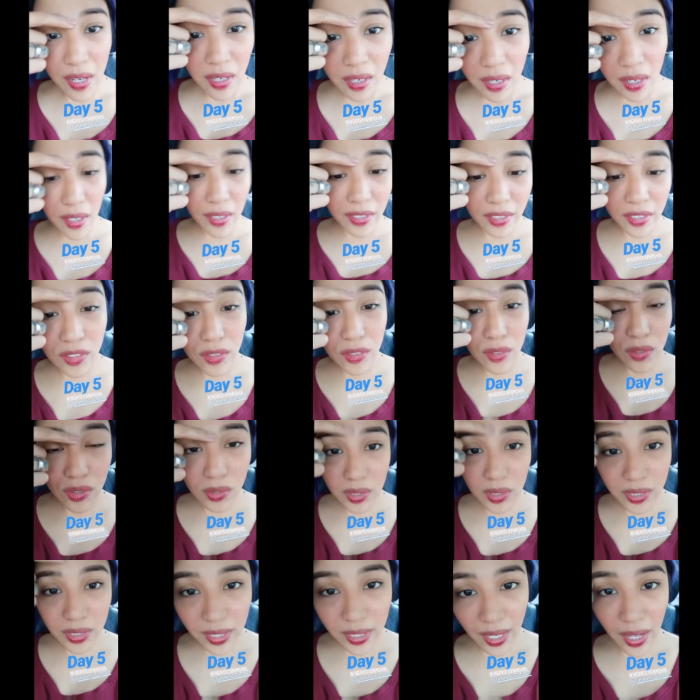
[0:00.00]
I
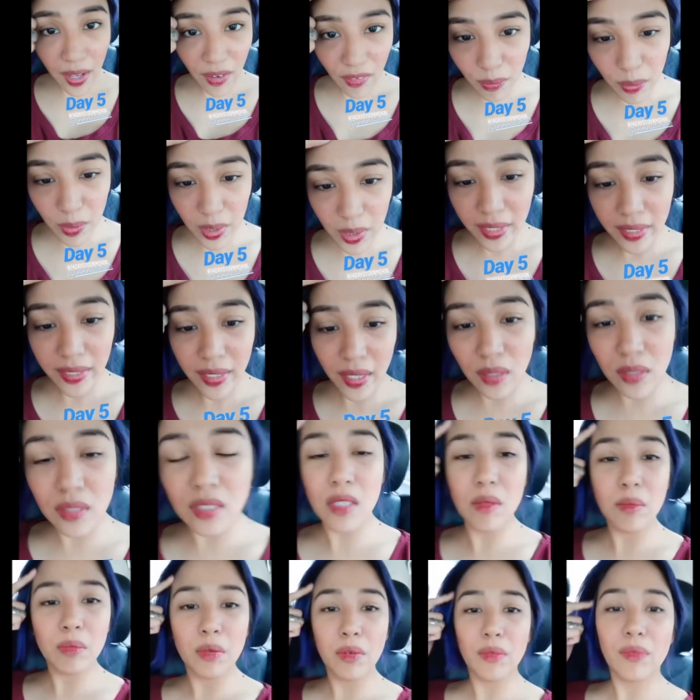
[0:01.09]
usually have breakouts
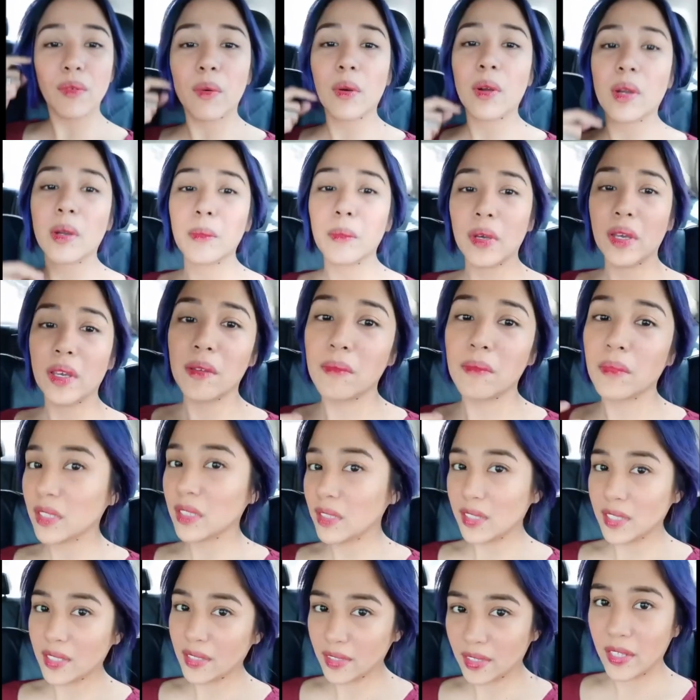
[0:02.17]
before my
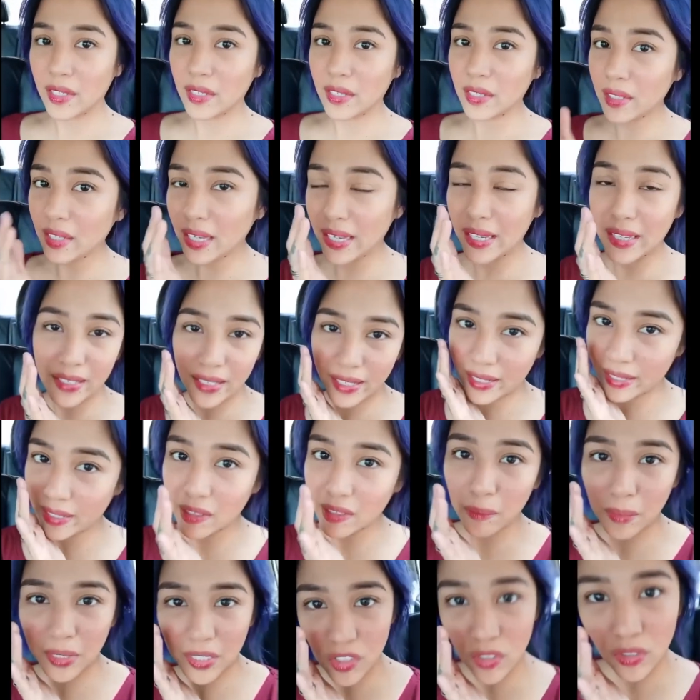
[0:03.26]
monthly thing, aka
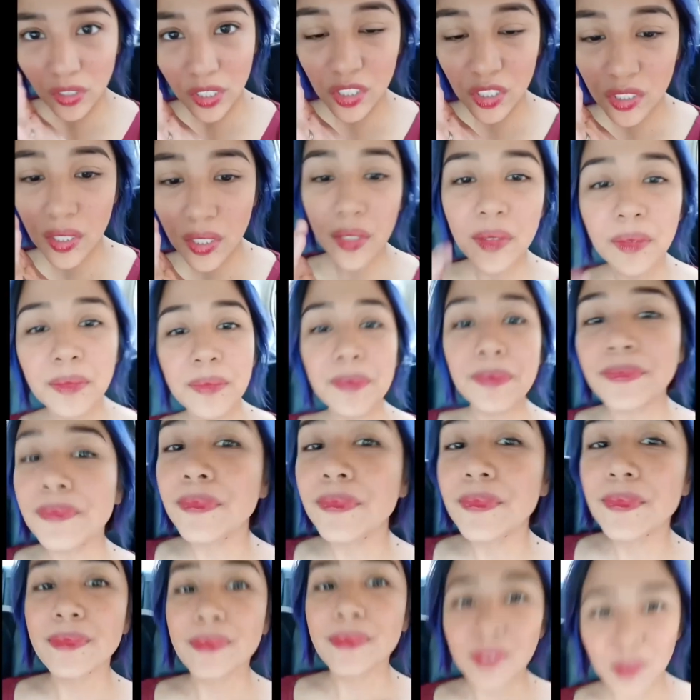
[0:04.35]
menstruation.
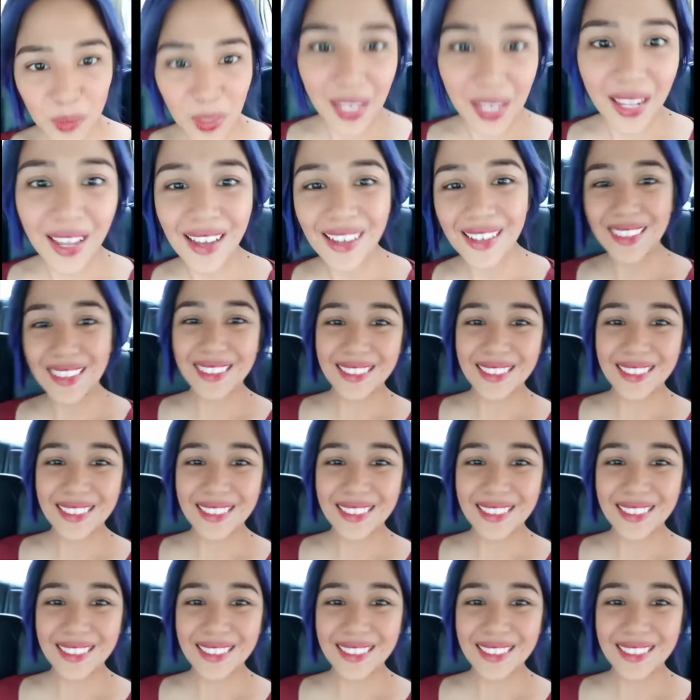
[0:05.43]
Wala!